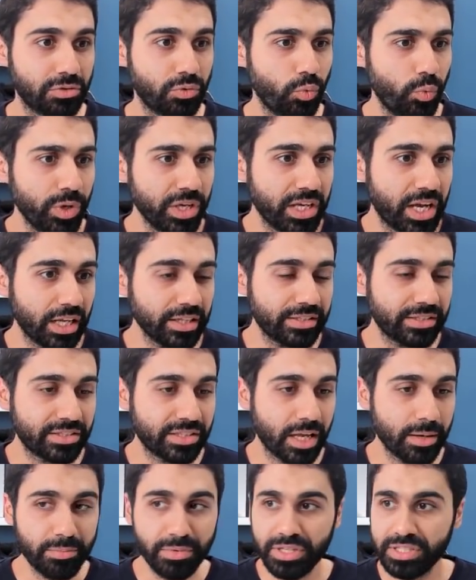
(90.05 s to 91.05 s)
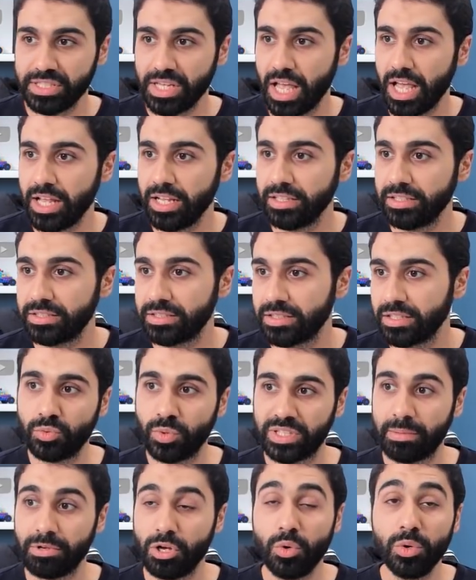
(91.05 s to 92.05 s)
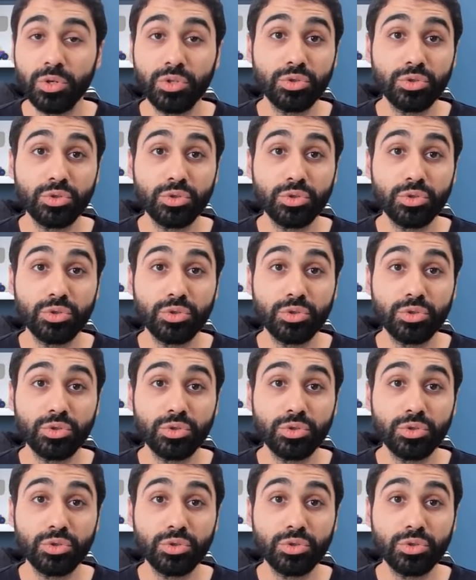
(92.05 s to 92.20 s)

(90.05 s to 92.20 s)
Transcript: We got some results. What I'm going